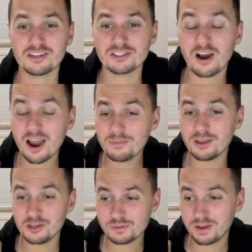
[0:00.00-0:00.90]
the time
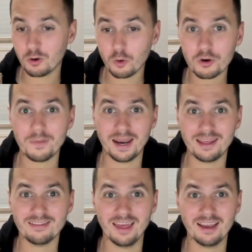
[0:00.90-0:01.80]
that you spend
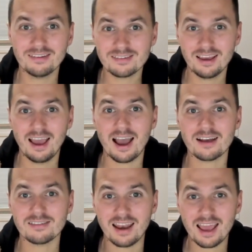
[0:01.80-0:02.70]
automating things,
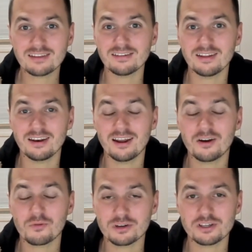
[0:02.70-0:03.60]
has an excellent
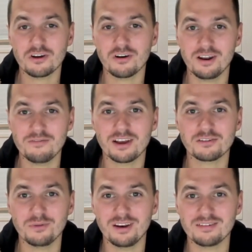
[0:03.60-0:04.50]
return on
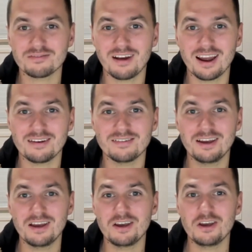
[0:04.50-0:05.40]
investment, right?
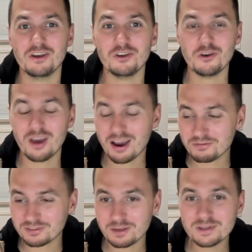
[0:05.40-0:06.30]
You
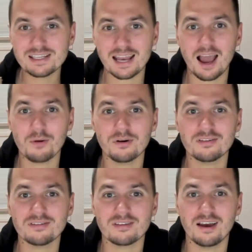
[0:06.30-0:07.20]
have limited
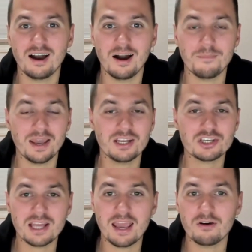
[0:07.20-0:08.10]
hours um,
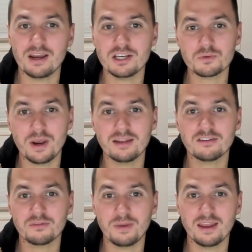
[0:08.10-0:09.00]
each day or each week
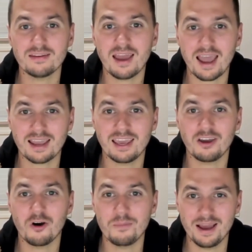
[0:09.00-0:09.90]
to spend hacking
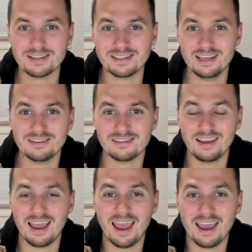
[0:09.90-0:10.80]
on bounties.
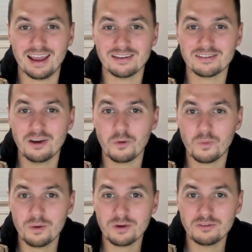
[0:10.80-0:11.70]
And
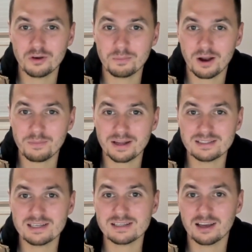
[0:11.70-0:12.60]
when we're doing bug
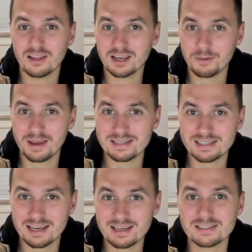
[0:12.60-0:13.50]
bounties, unlike a pen
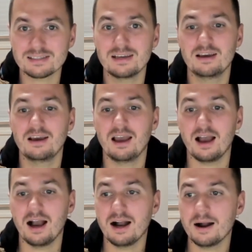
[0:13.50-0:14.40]
test,
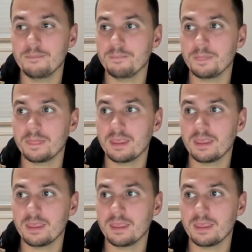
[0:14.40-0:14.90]
um,